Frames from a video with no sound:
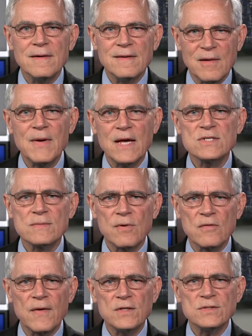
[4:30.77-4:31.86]
the best
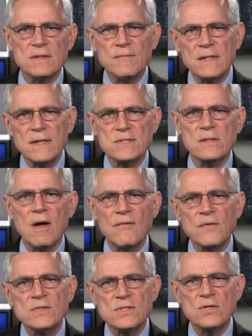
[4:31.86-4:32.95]
profession because it
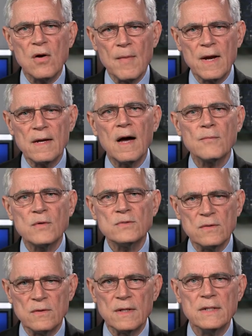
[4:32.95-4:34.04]
offers so many
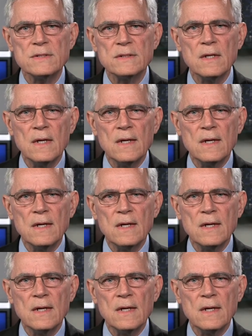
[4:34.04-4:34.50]
opportunities